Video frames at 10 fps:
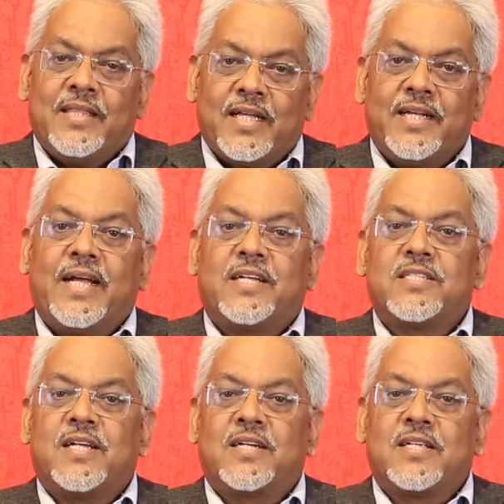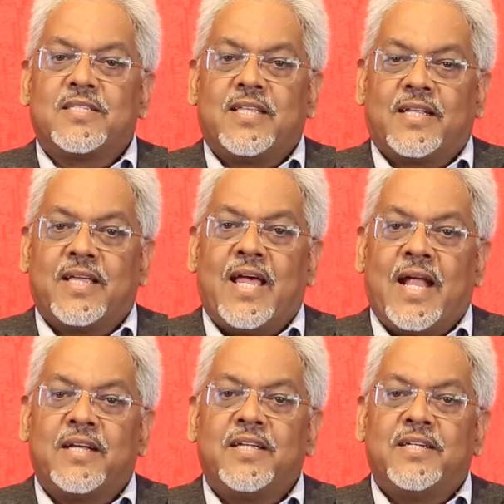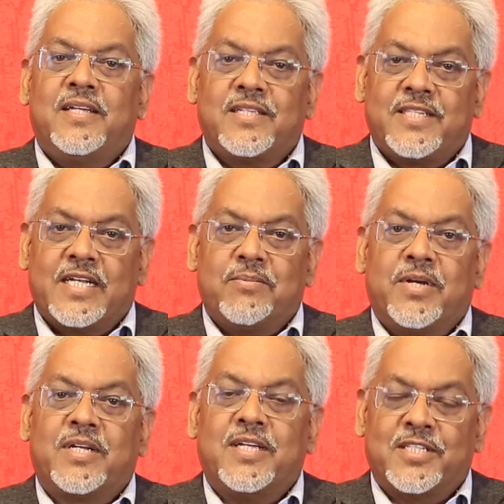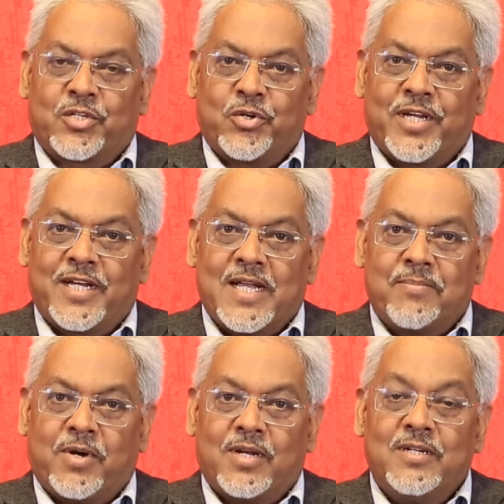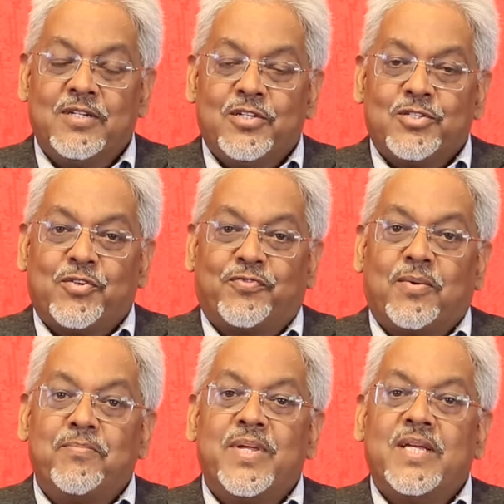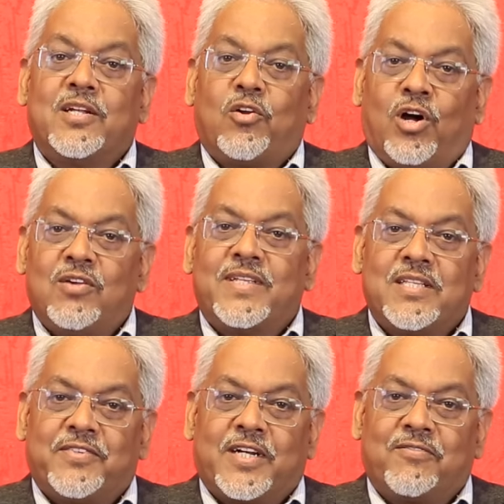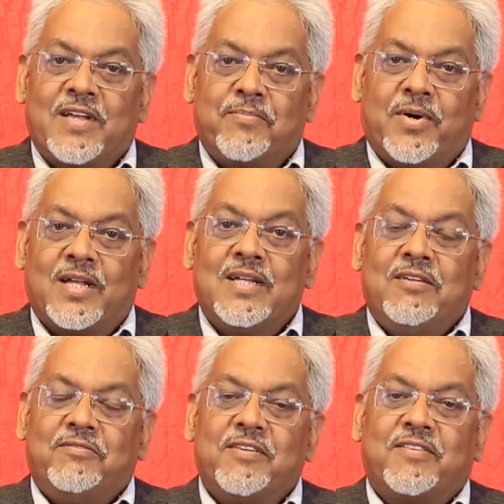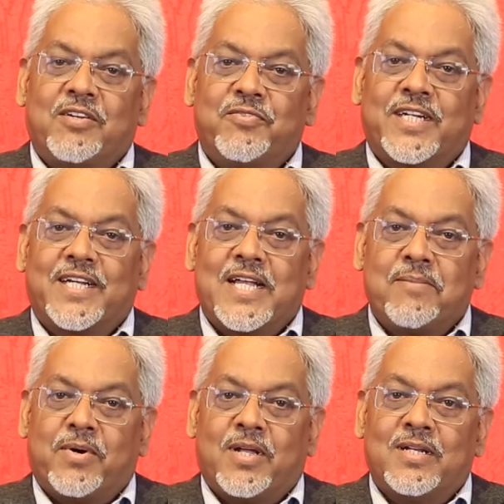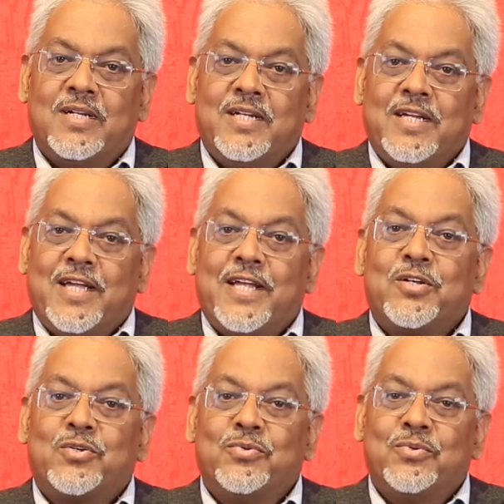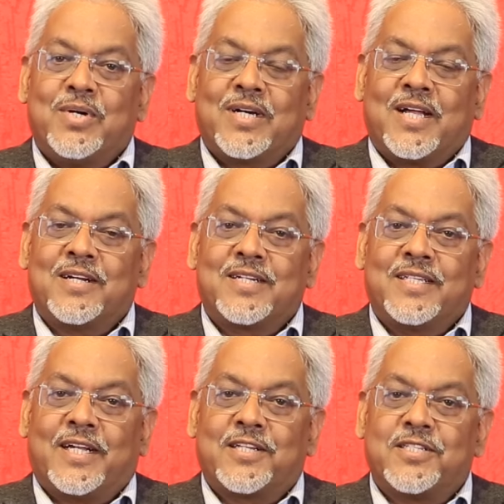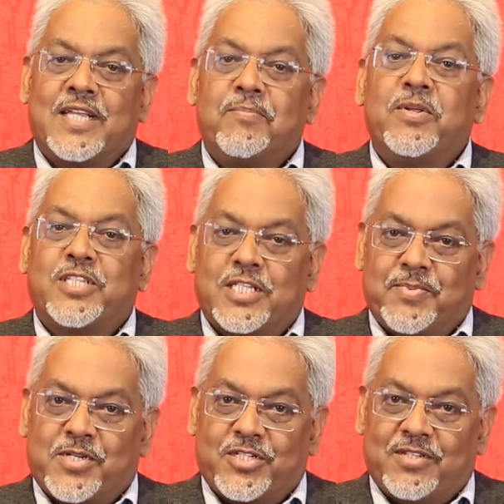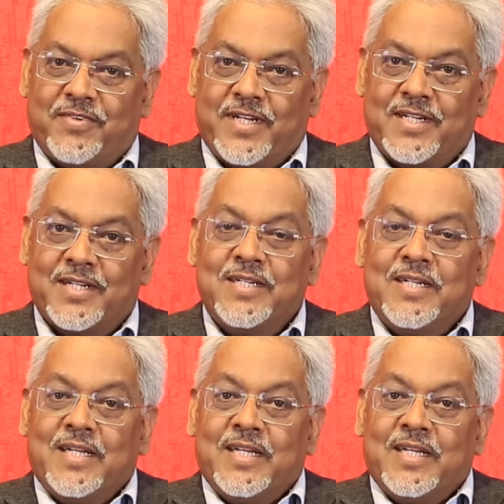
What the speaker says: The net result is that the anti-India sentiment is growing in Nepal. So from being an all-weather friend of Nepal, we've converted Nepal into a country that is deeply suspicious of India.